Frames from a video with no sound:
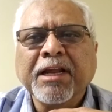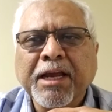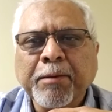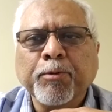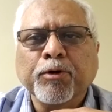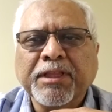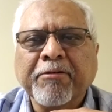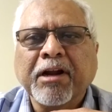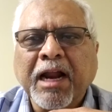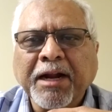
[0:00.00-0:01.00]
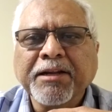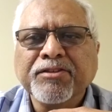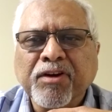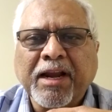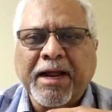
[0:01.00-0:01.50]
Hebrew, they were not
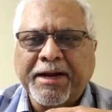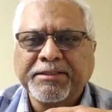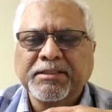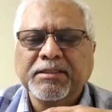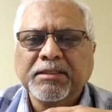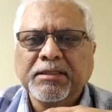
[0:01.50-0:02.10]
Israelites.